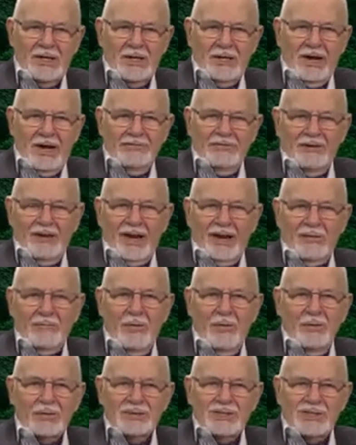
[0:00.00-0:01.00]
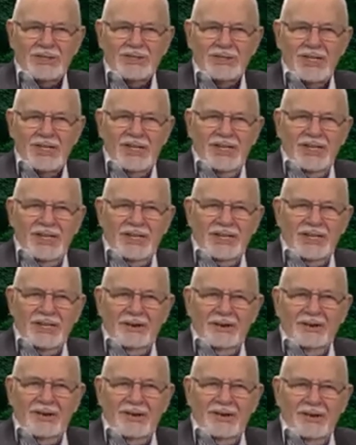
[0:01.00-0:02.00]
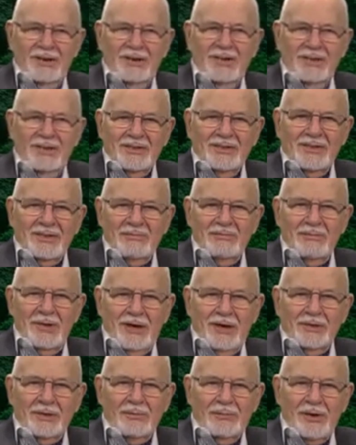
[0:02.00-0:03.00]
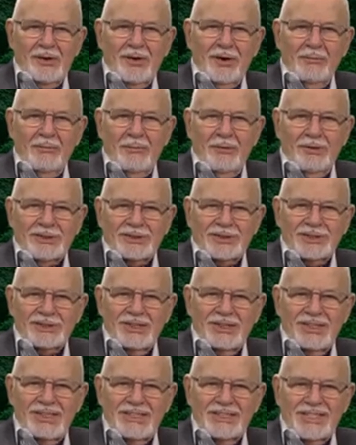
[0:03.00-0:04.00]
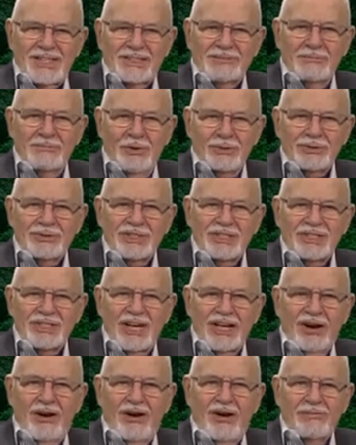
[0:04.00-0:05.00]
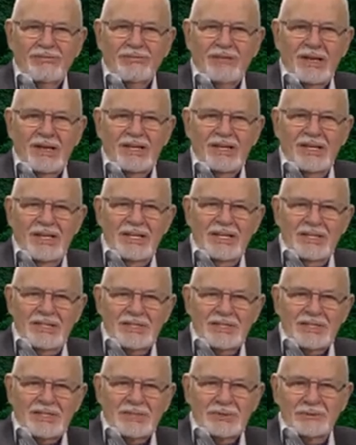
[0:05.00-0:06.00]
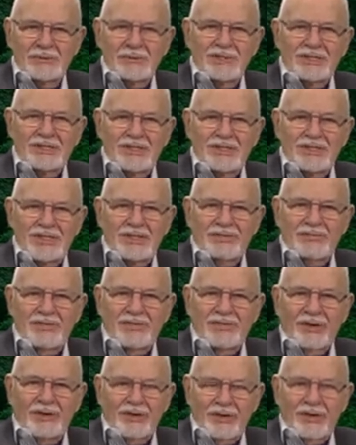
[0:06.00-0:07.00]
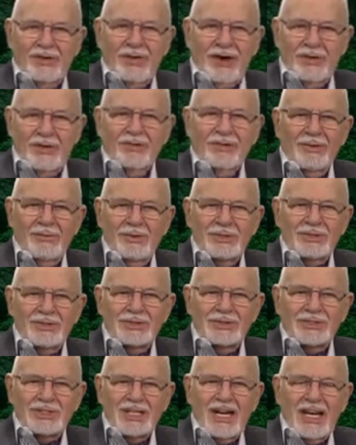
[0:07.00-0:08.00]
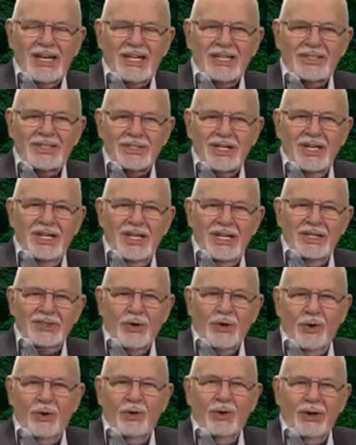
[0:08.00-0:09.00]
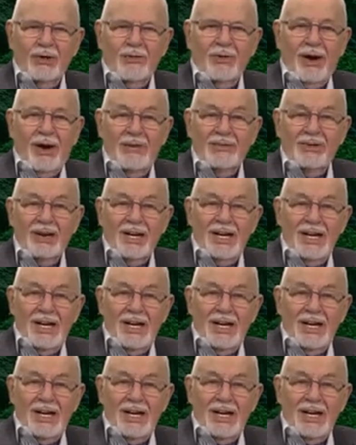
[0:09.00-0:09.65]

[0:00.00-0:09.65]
I feel like Moses, you know, at the burning bush, and he said, Moses, take off thy shoes, he said, for the ground in which you stand is holy ground.